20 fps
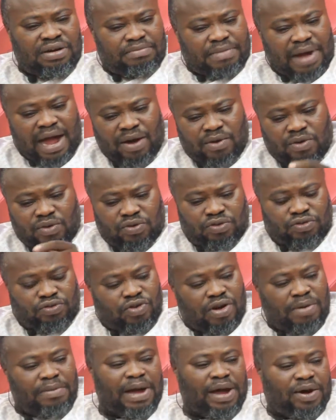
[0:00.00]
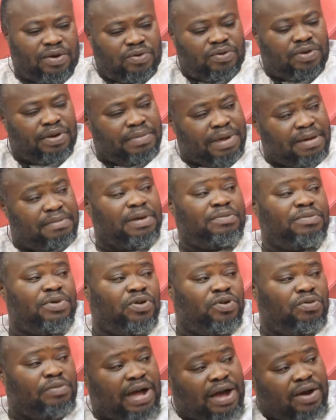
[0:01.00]
Barcoco to a barco, a memory, you
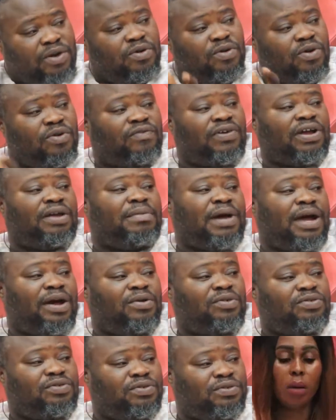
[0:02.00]
know, barcoco fan barco.